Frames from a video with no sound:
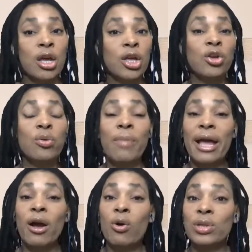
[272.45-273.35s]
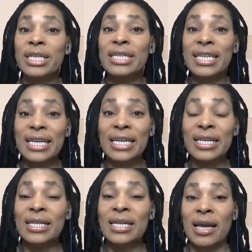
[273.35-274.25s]
you might only
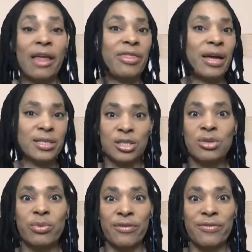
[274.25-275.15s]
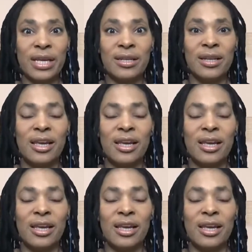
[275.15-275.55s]
need 1,000 square feet.